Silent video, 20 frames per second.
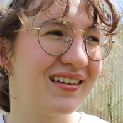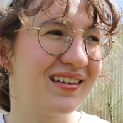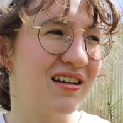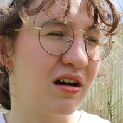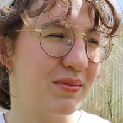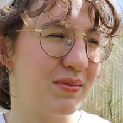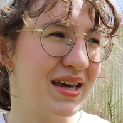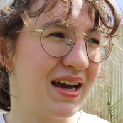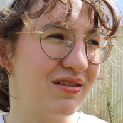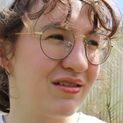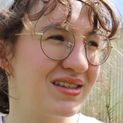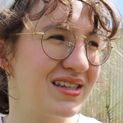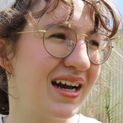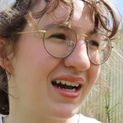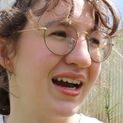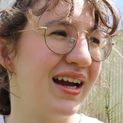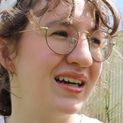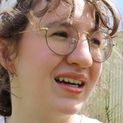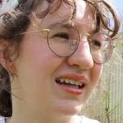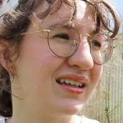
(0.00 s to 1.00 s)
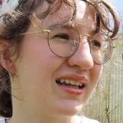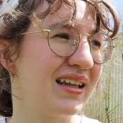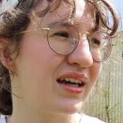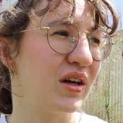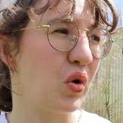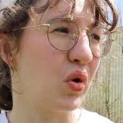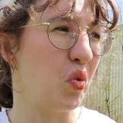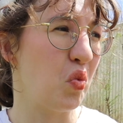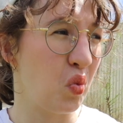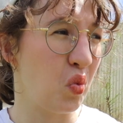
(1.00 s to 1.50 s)
coming outside and
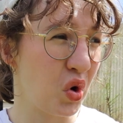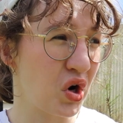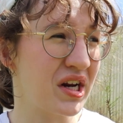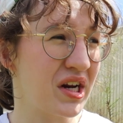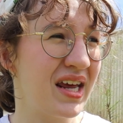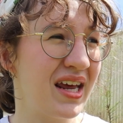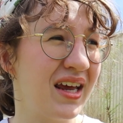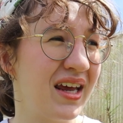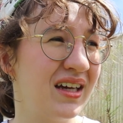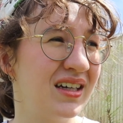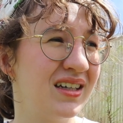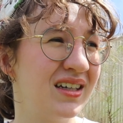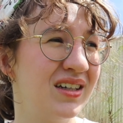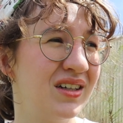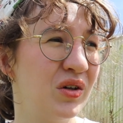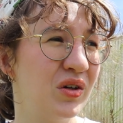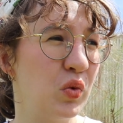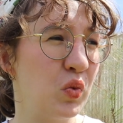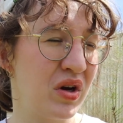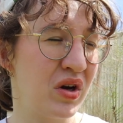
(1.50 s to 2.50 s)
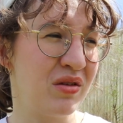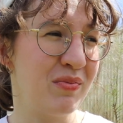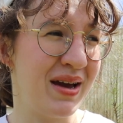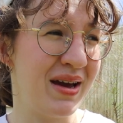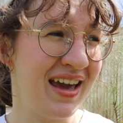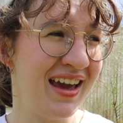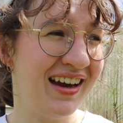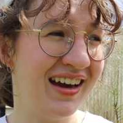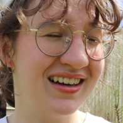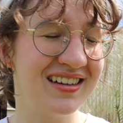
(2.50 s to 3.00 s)
like working with
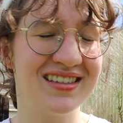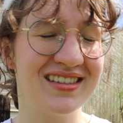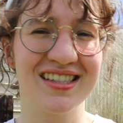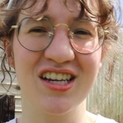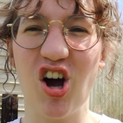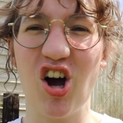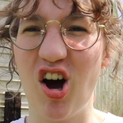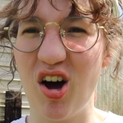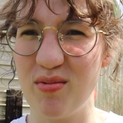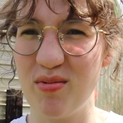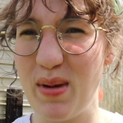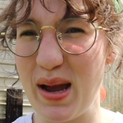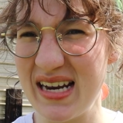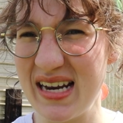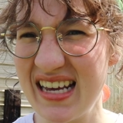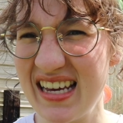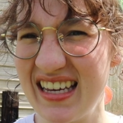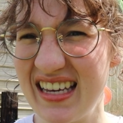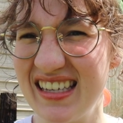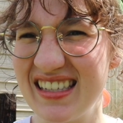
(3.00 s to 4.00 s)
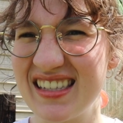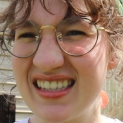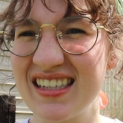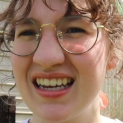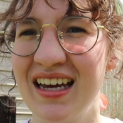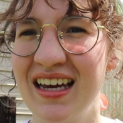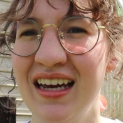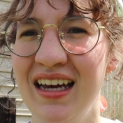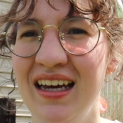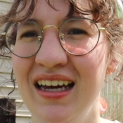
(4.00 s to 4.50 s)
my hands on my knees